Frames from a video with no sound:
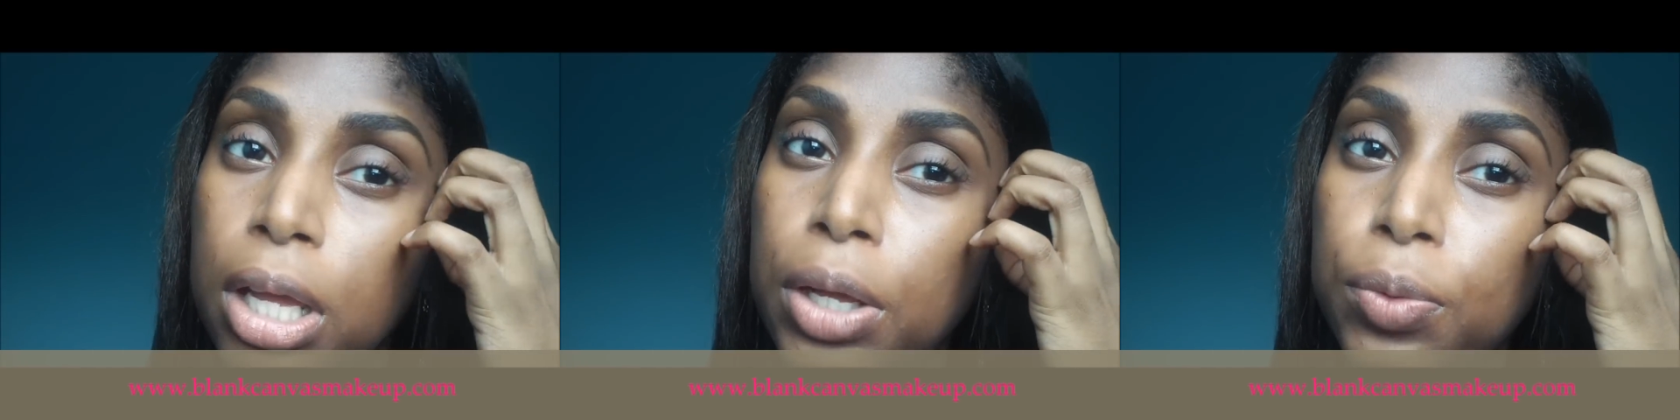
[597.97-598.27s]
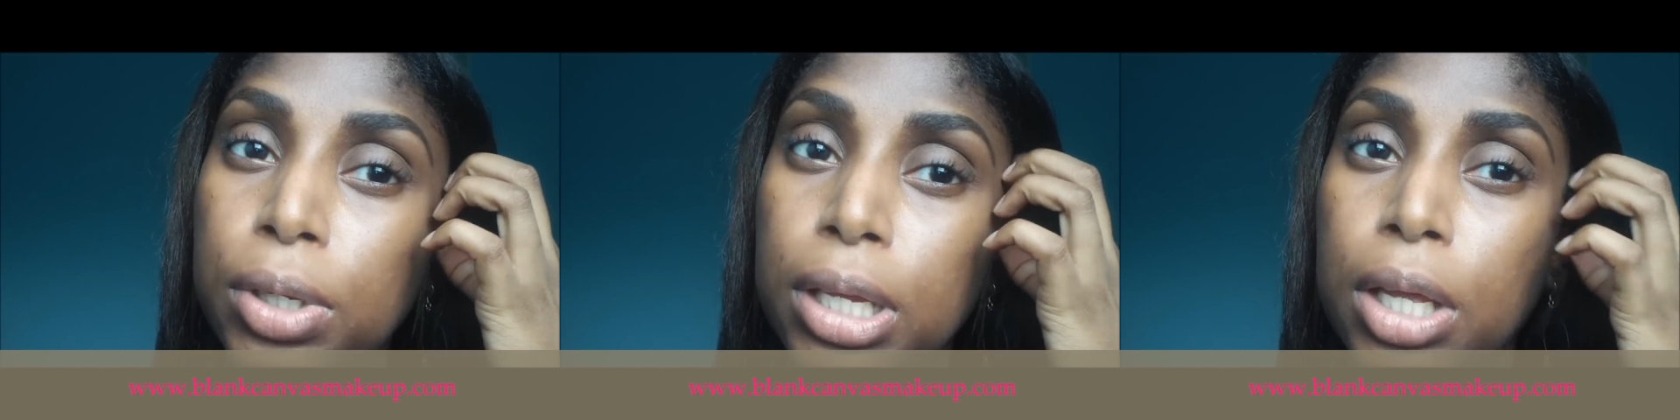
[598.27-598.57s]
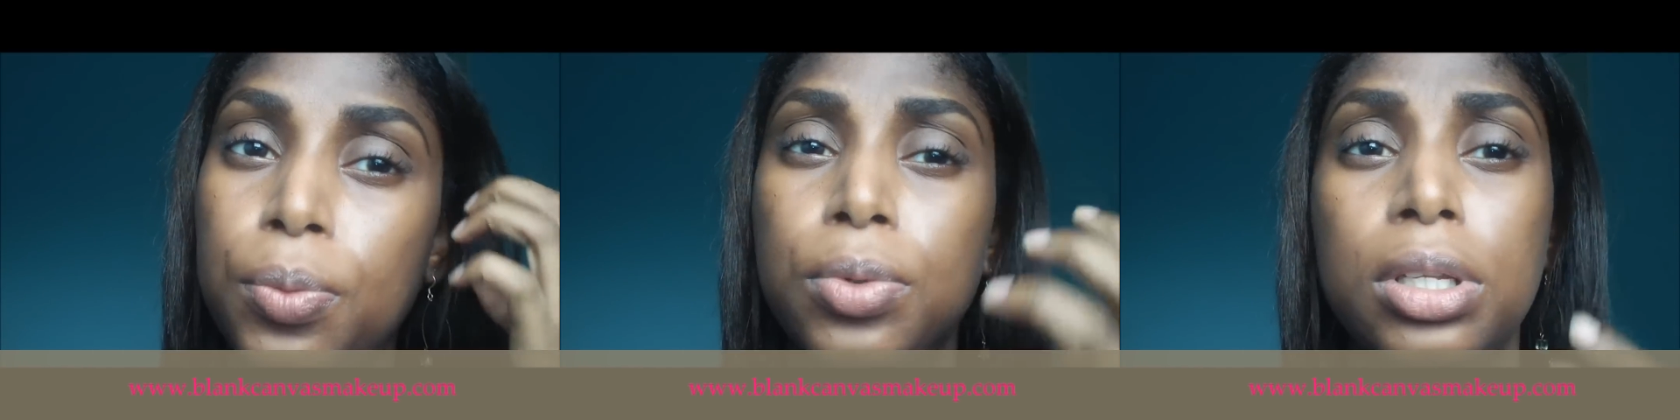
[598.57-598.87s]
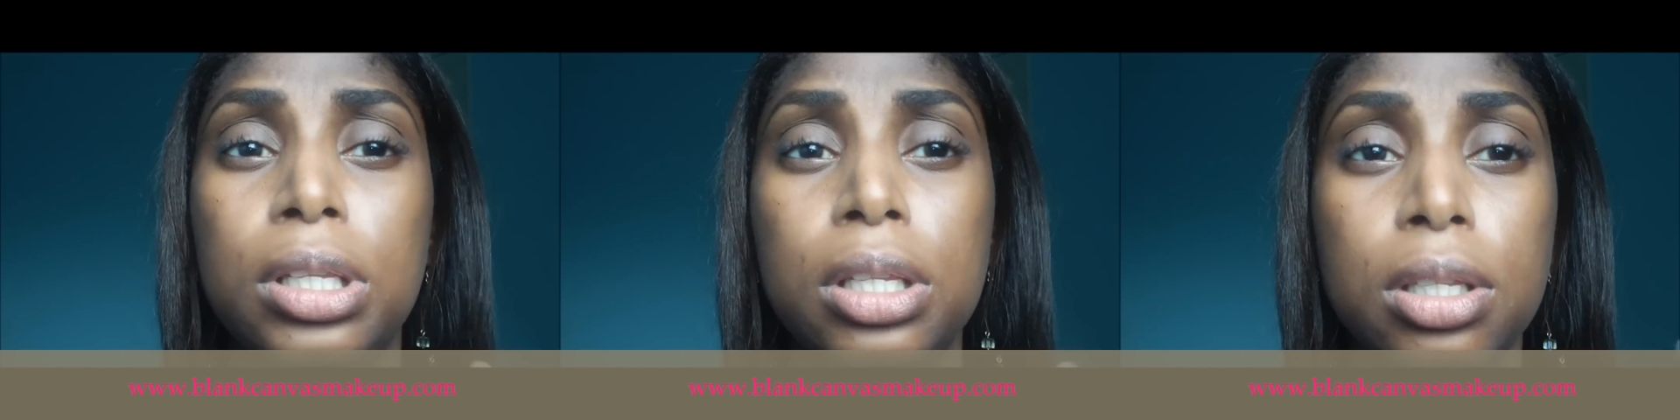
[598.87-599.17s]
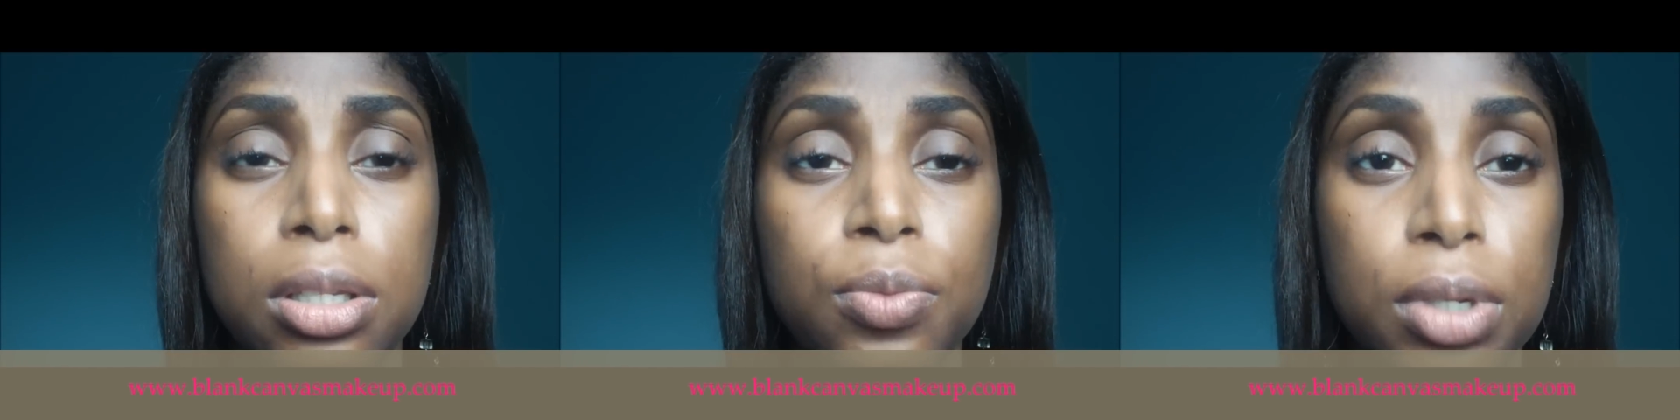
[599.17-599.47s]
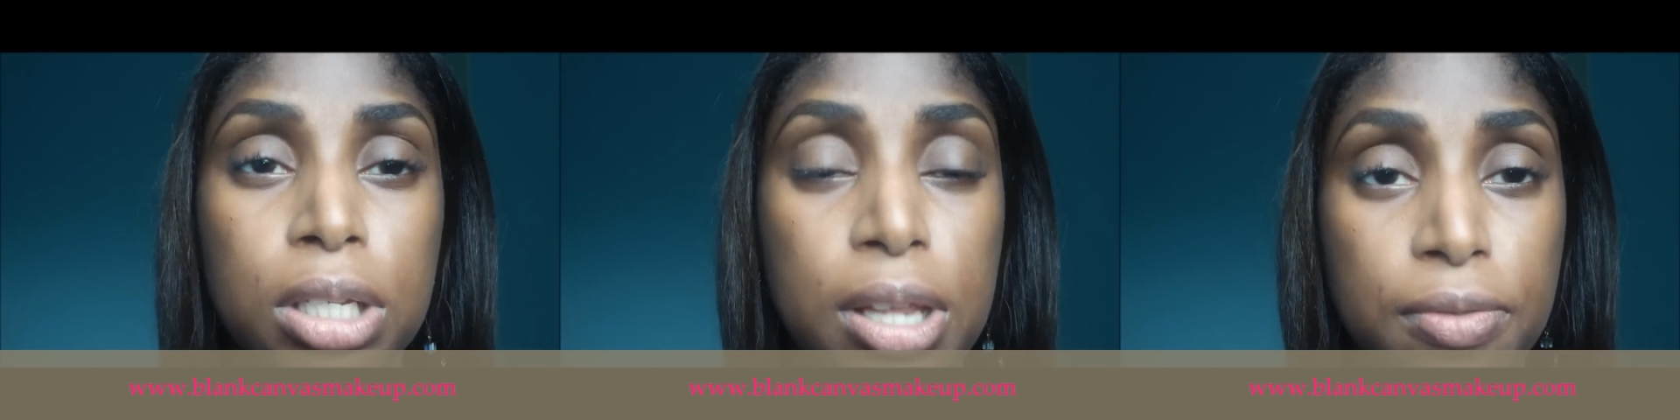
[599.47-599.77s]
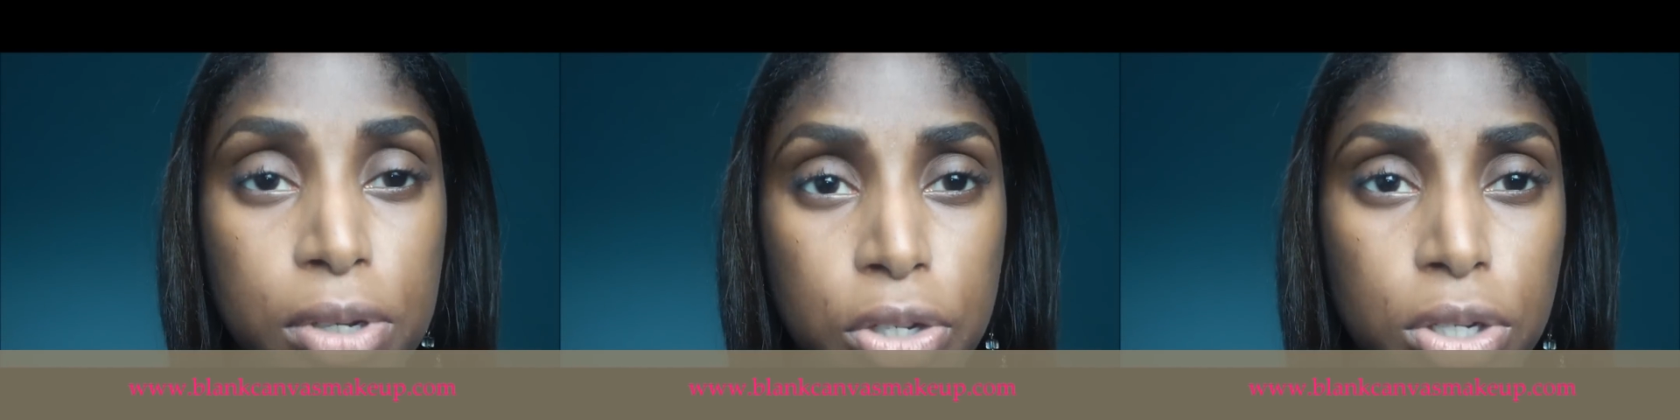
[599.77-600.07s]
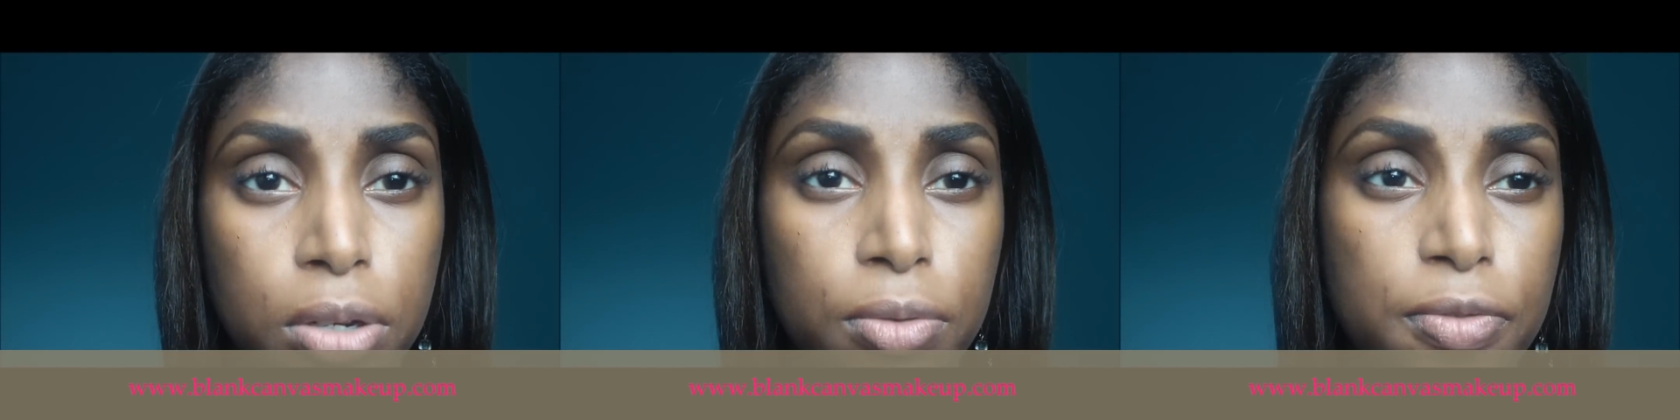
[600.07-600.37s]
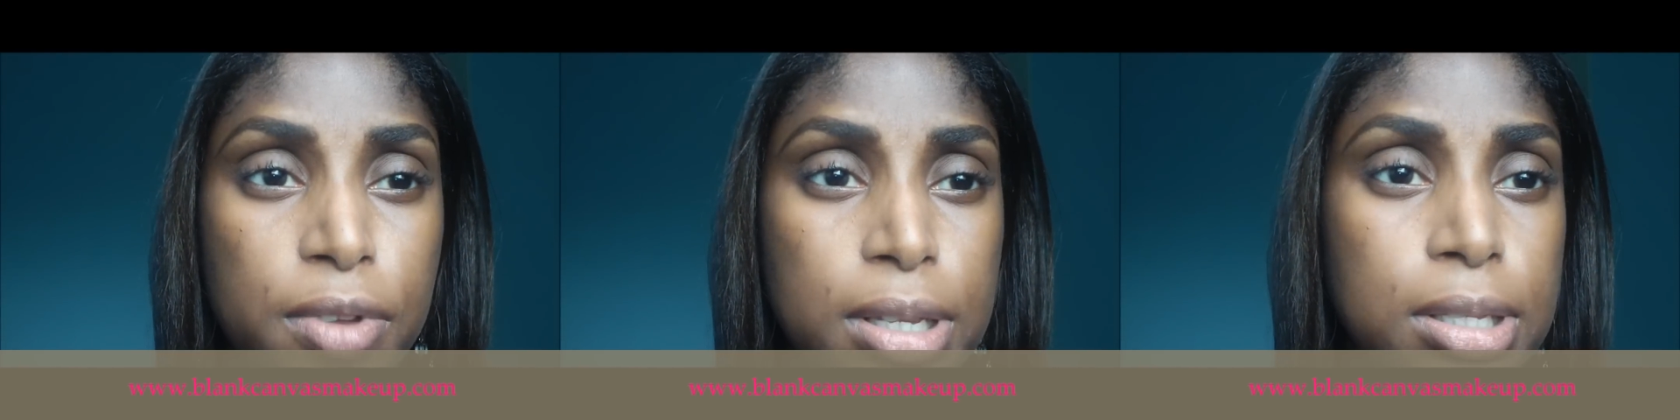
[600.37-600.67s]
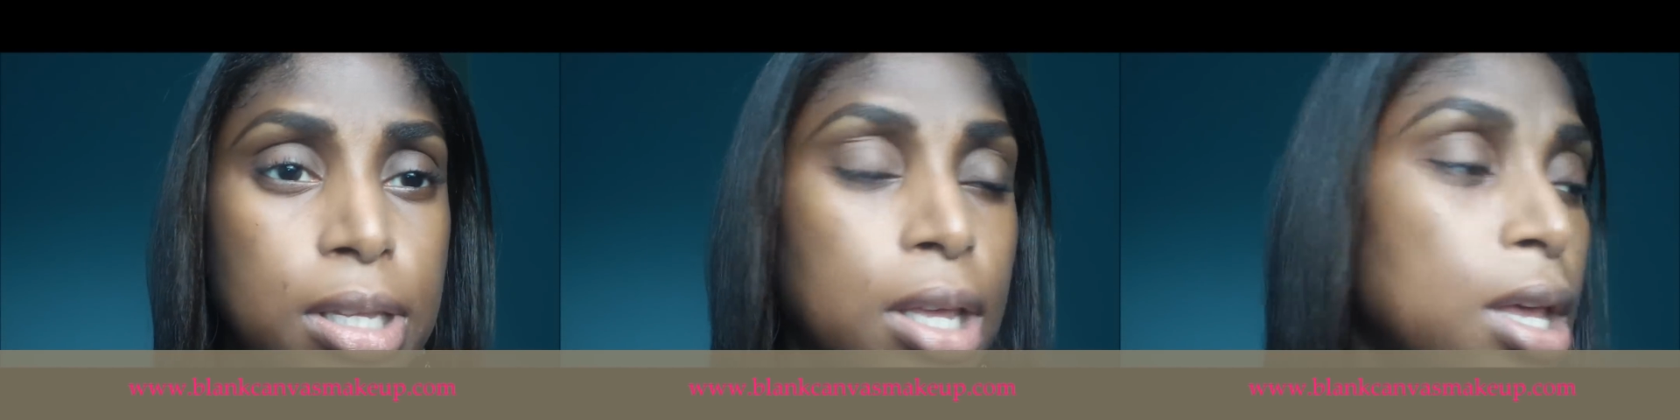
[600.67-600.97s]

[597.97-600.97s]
and really help with the definition of the face.